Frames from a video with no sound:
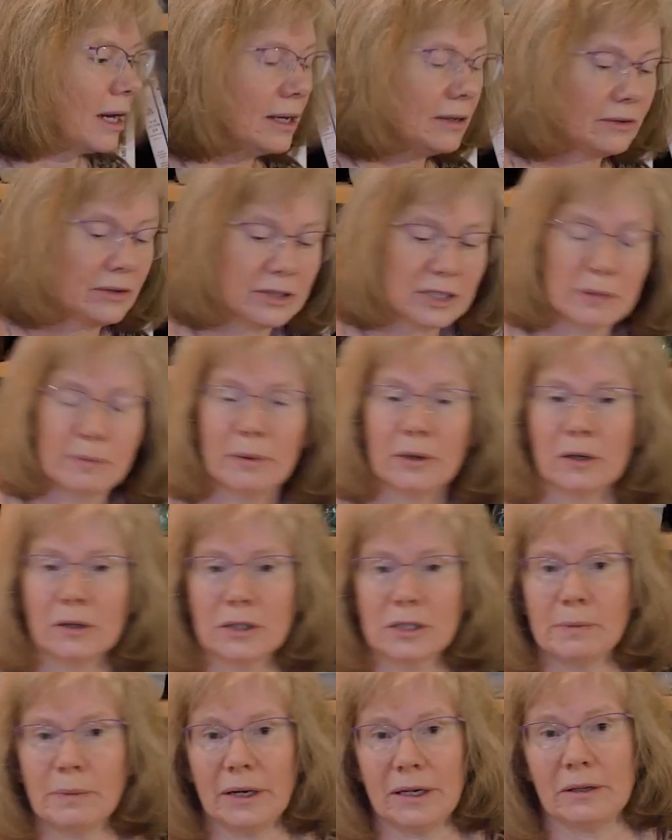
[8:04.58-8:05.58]
And this
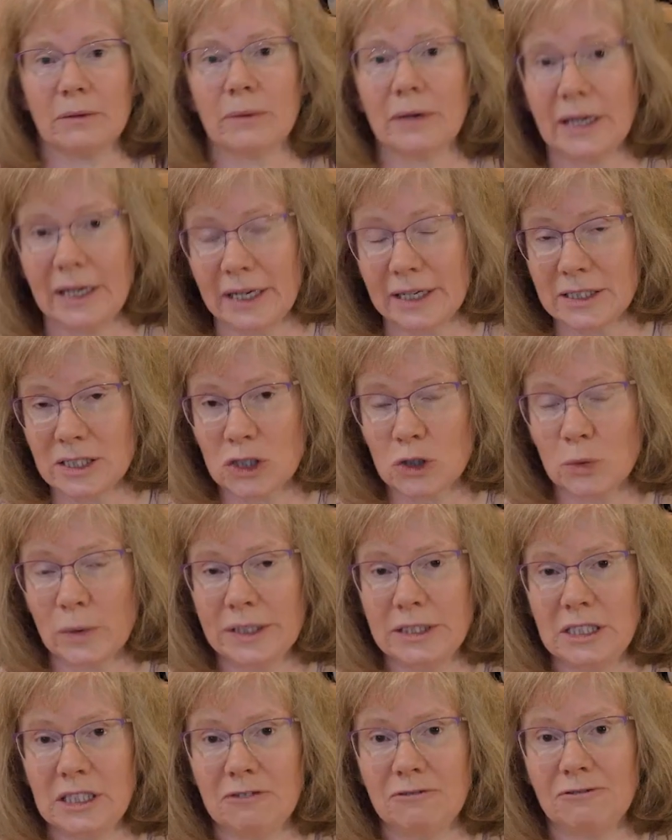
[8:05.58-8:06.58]
box, by the way, is
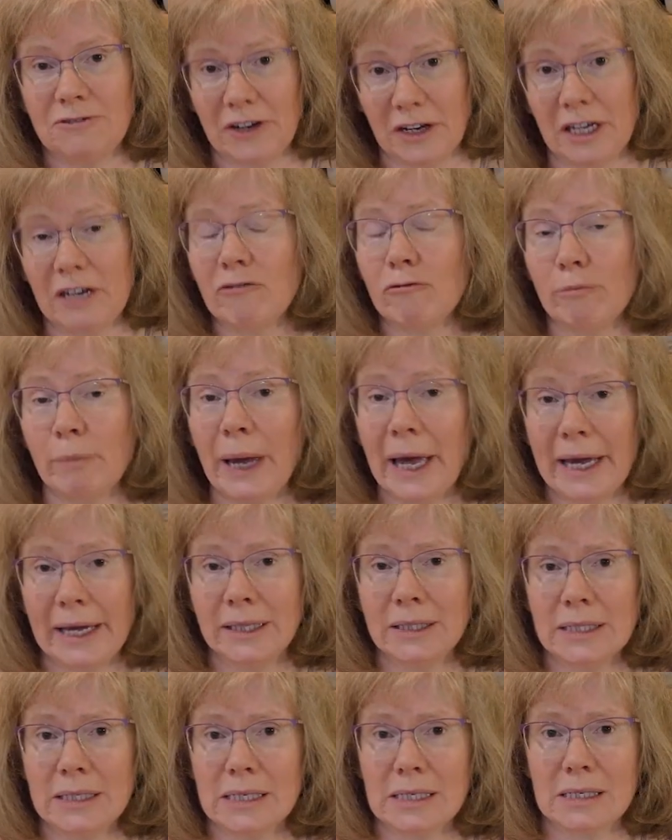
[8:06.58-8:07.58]
25
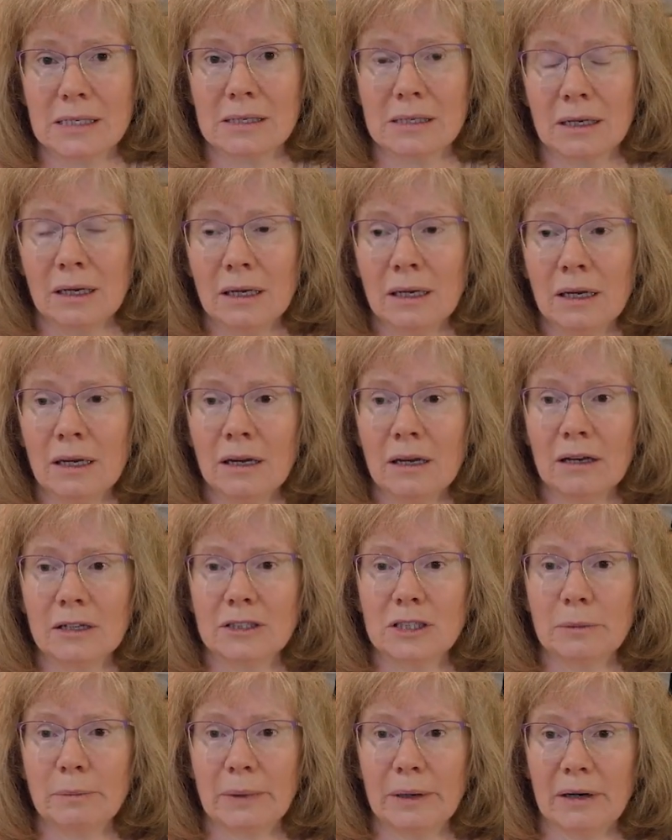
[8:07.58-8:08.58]
pence
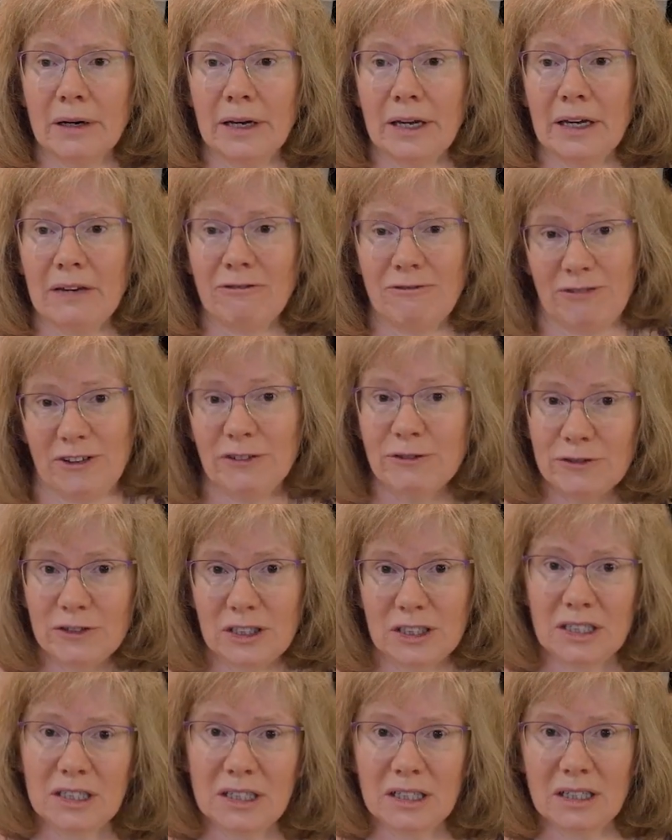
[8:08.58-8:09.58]
to buy
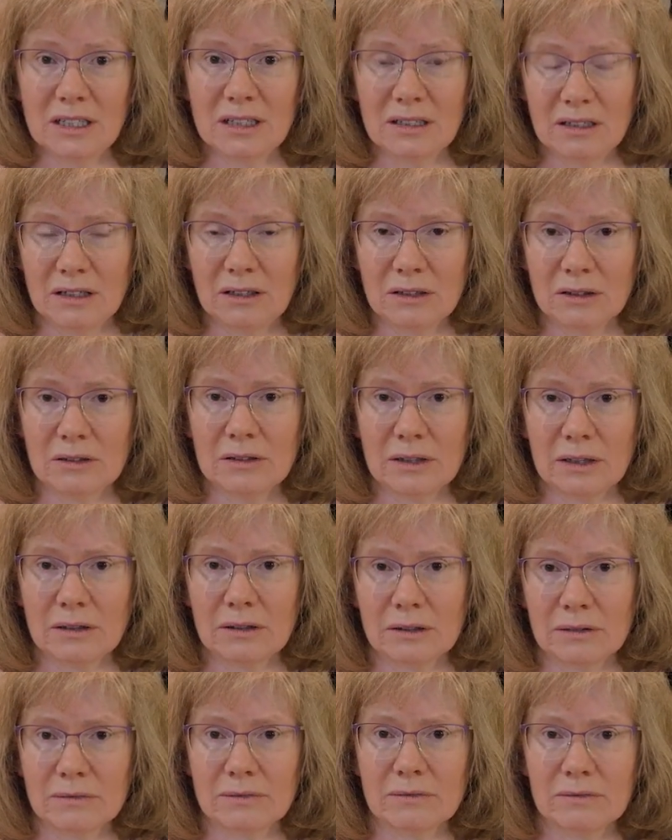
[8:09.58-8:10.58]
50. You know,
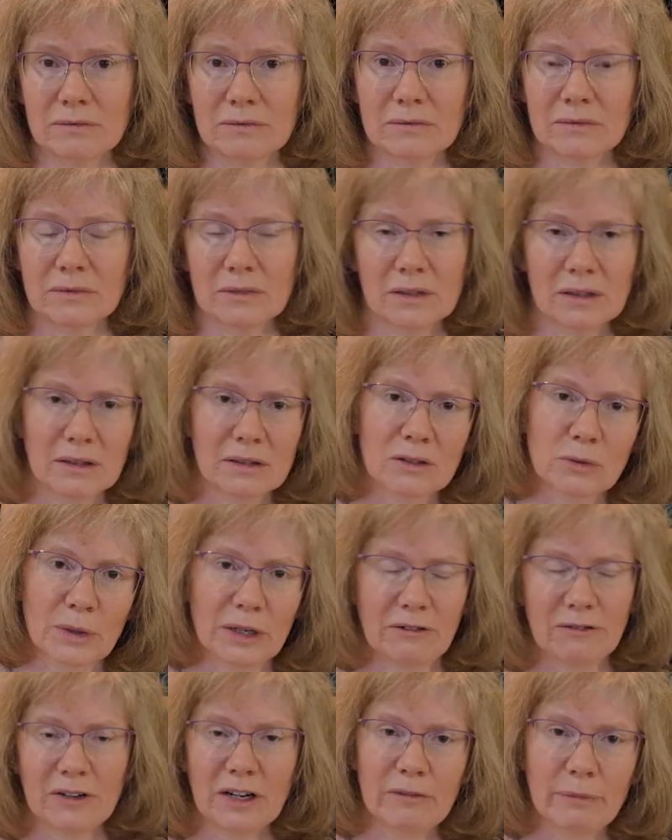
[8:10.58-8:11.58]
they're
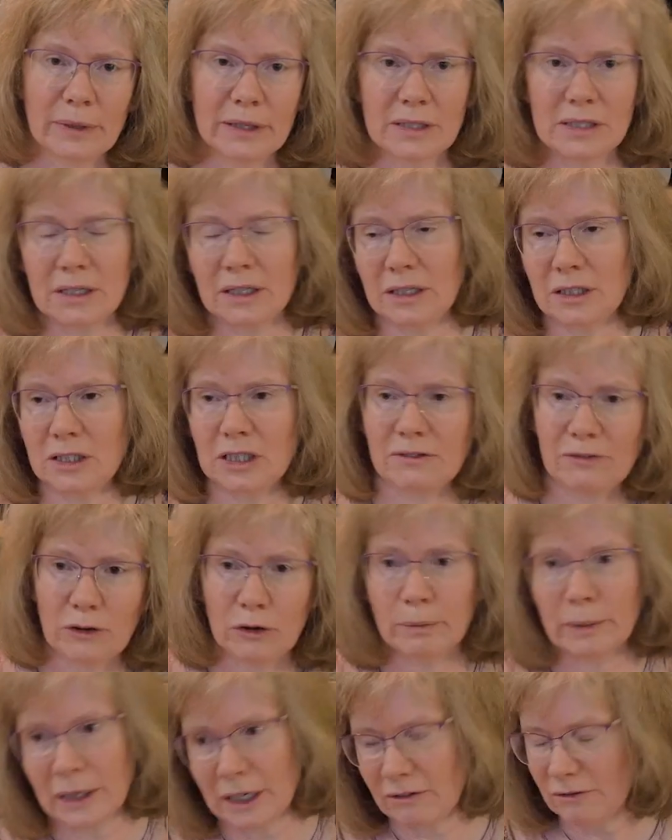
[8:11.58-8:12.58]
25 pence each if you
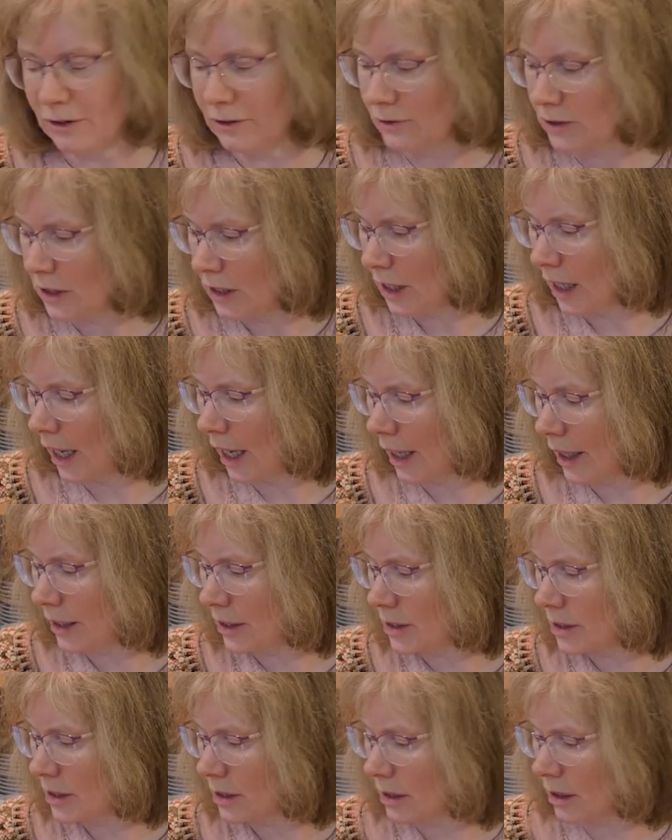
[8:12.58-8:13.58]
buy 50.
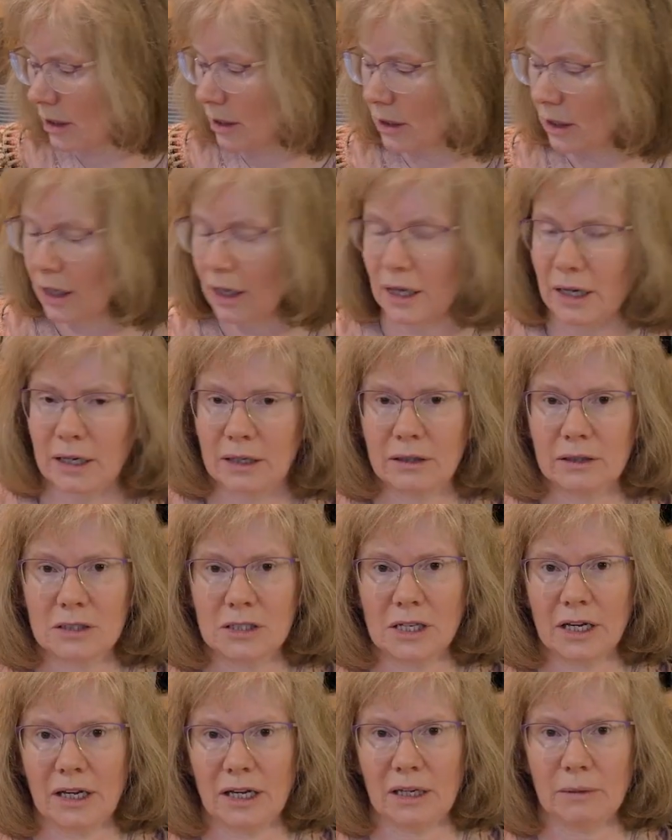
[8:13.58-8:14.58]
And again, the
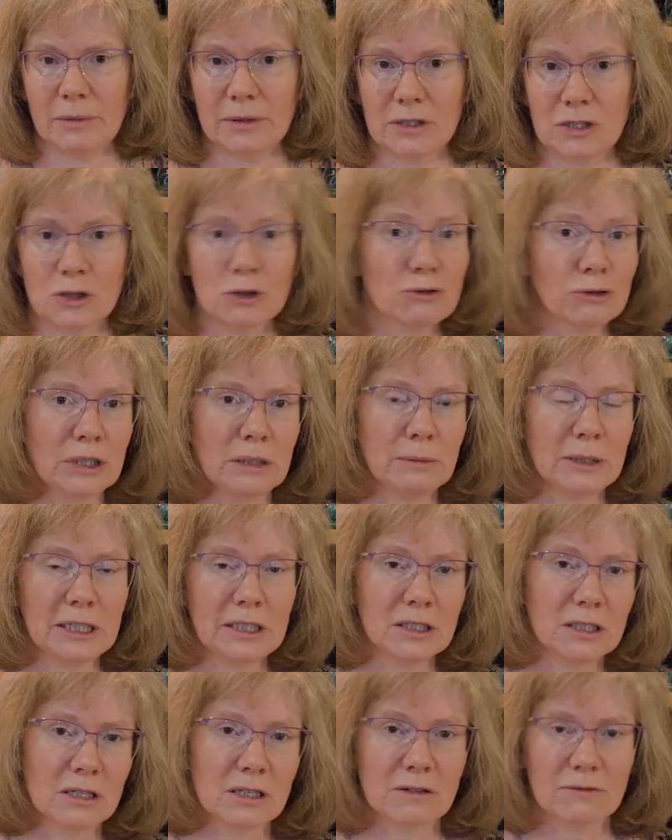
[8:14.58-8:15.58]
tape is 3
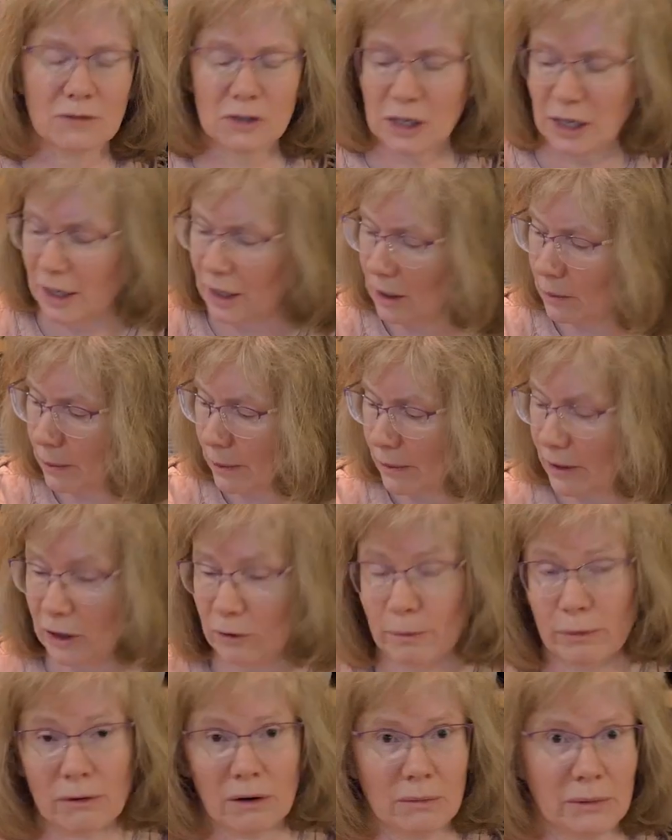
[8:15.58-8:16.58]
meters of tape. You
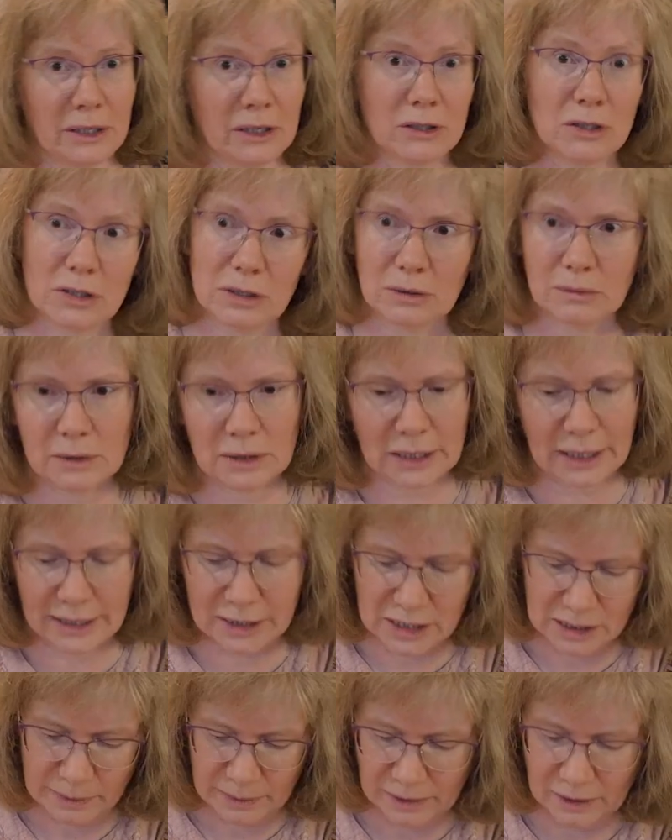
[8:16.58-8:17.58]
probably could do it with
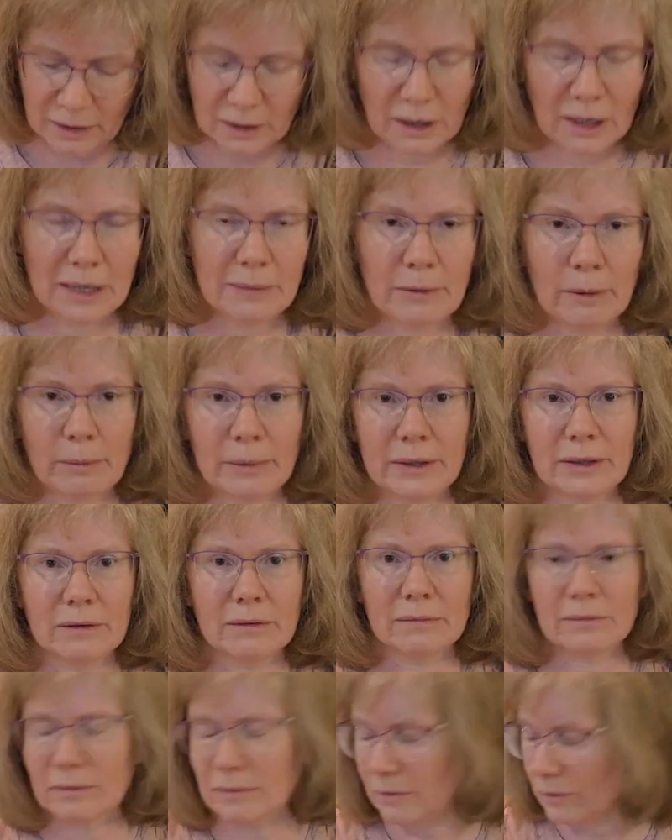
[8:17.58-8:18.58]
less, but I'm a bit
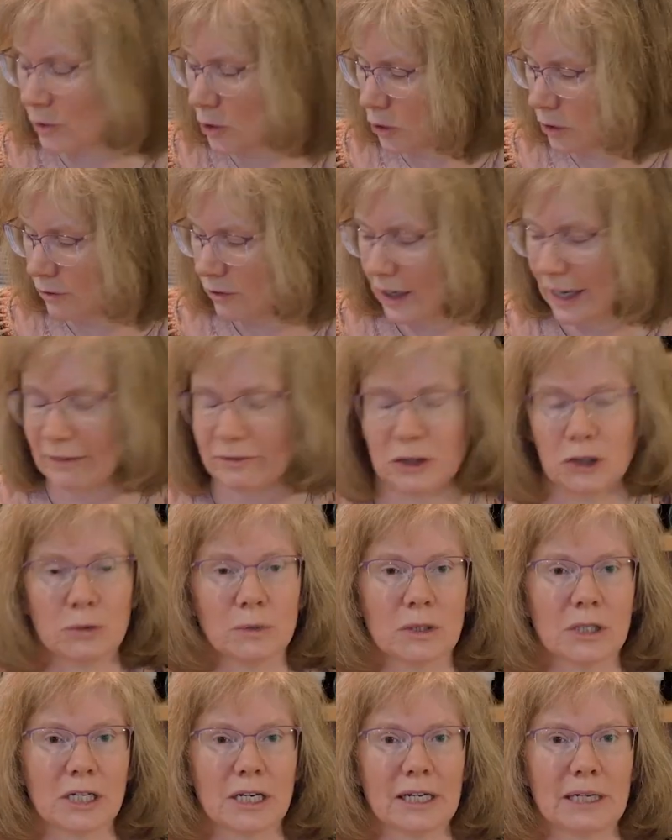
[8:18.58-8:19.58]
sort of lavish
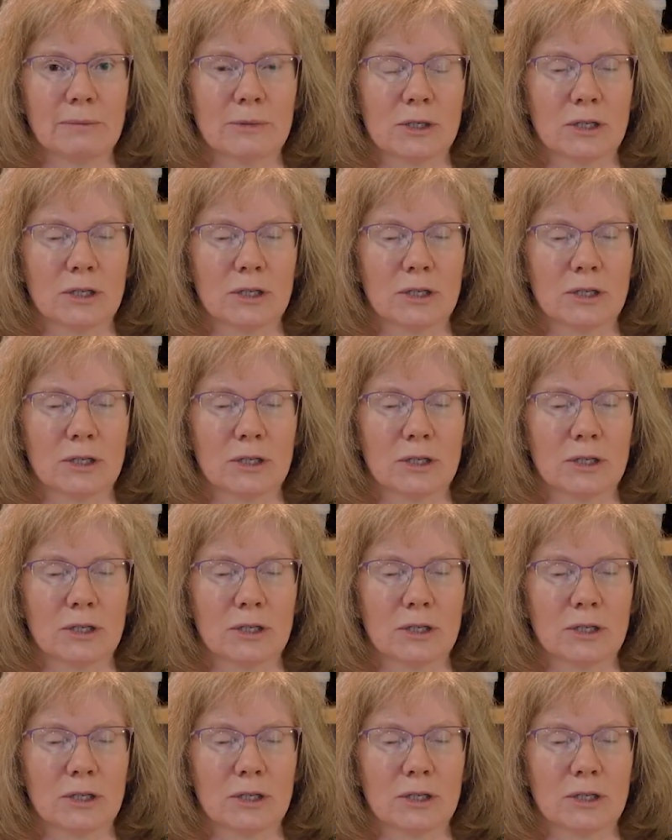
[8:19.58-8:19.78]
with tape.